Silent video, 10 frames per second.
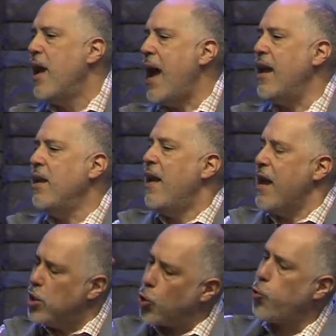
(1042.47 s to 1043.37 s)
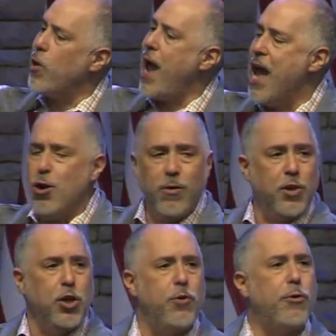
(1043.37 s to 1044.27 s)
And, and the creator of
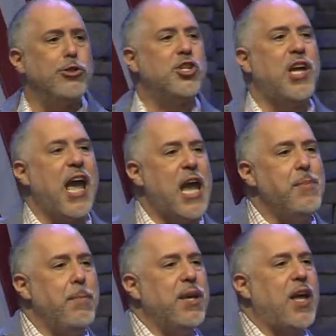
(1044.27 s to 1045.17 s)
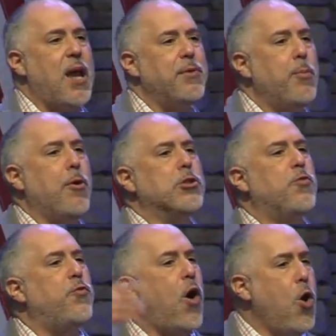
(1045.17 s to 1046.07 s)
the universe came and became the most
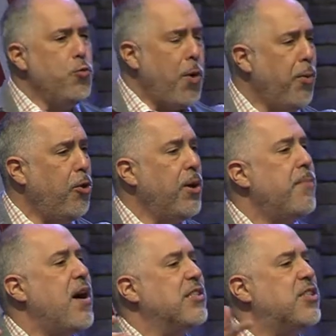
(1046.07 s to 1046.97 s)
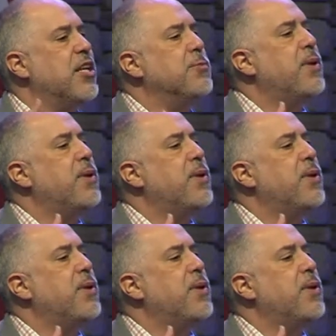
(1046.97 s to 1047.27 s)
vulnerable amongst us,